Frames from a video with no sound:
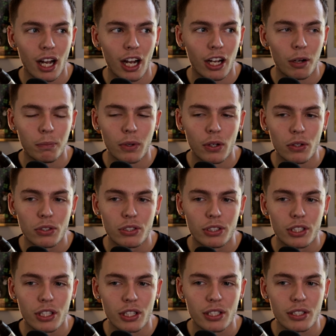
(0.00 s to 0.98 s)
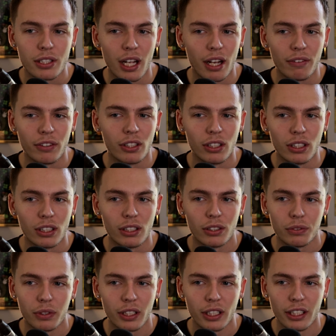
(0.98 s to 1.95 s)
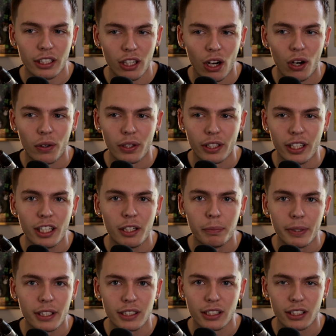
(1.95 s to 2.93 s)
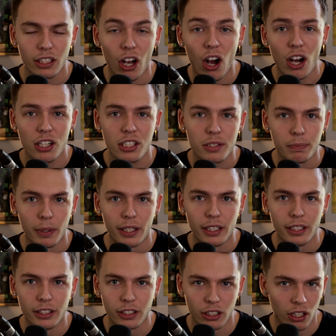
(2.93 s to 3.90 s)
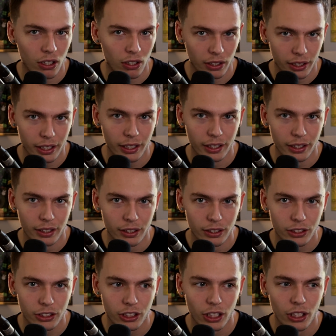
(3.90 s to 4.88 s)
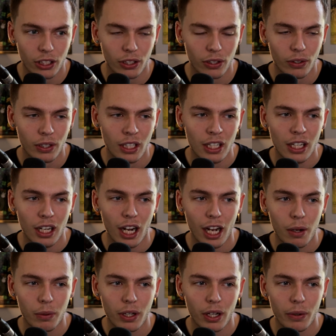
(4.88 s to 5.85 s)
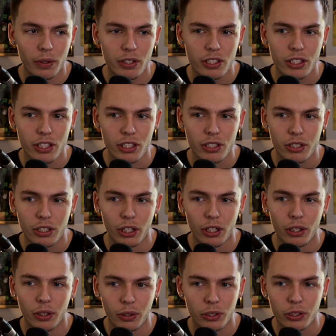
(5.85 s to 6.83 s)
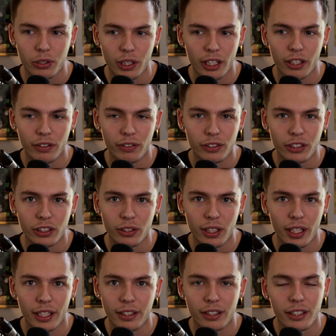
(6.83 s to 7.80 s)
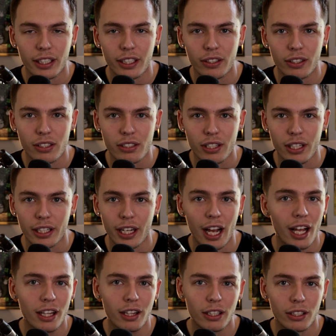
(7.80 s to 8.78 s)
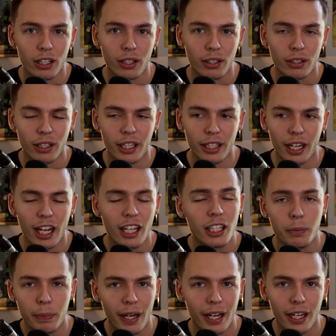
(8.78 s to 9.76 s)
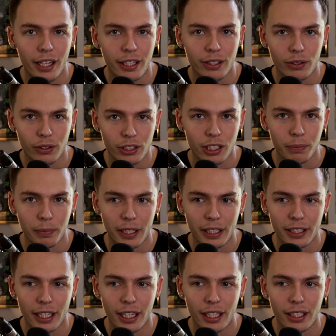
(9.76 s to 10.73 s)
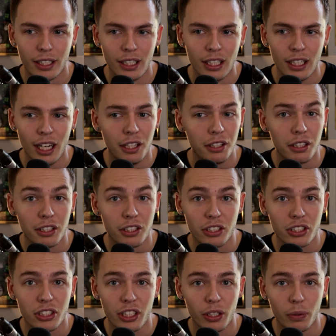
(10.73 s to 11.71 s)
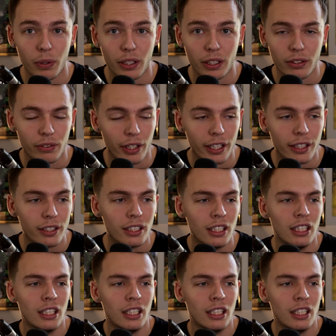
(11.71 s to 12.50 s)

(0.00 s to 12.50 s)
I almost just never really called it in because it costs money to call it in. So I would always just go straight over to like the nearest like helipad or something like that, and then just steal one, right?